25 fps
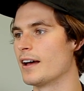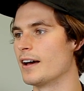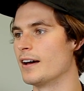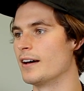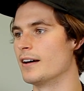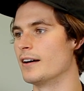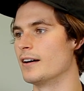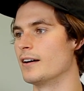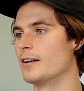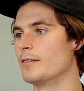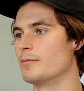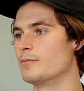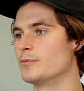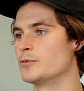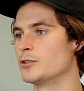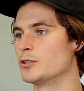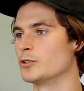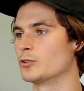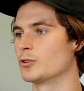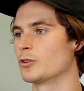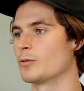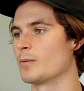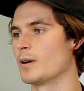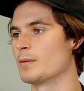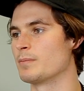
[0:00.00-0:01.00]
So you
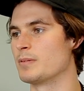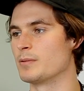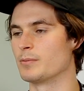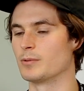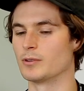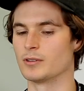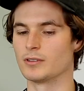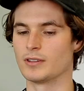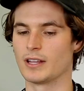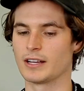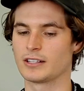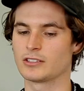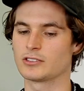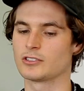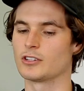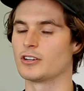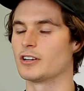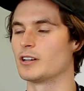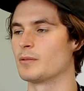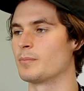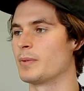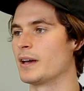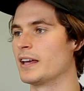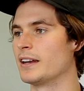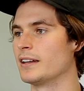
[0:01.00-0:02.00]
talk about people like
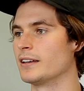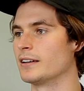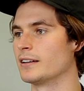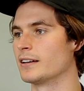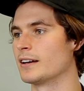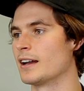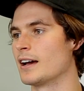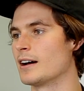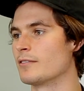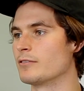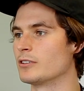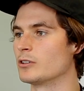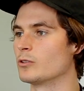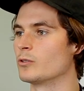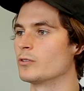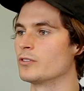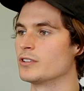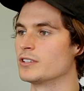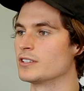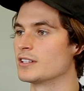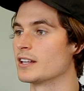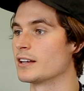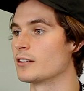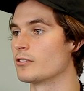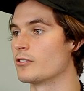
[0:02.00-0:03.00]
starting betting and having all
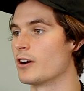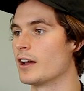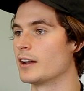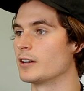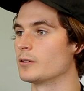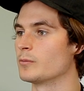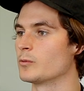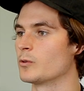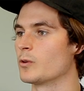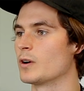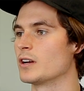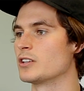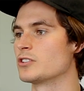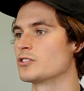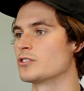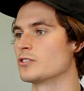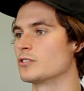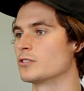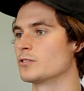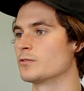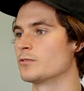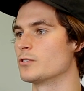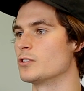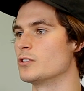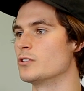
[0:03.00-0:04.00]
these like random
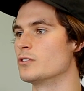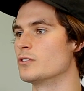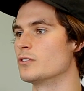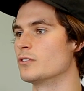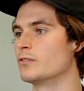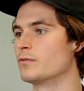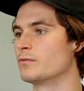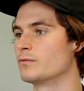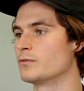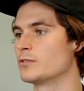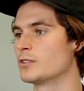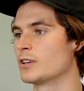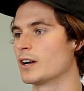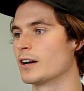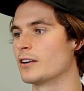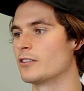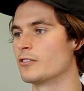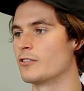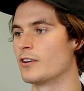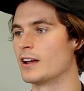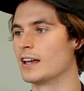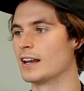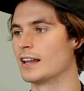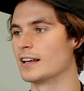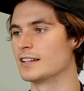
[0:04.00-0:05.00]
questions for you. You kind
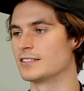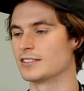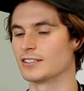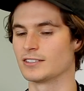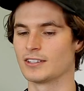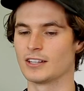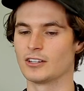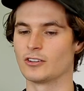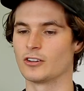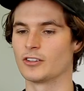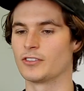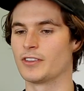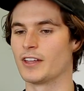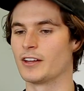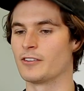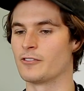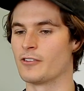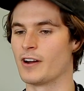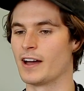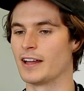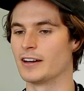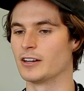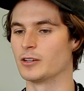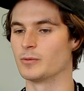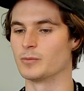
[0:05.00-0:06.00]
of realize that they're not that
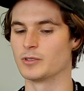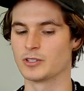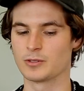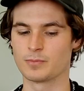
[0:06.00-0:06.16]
random.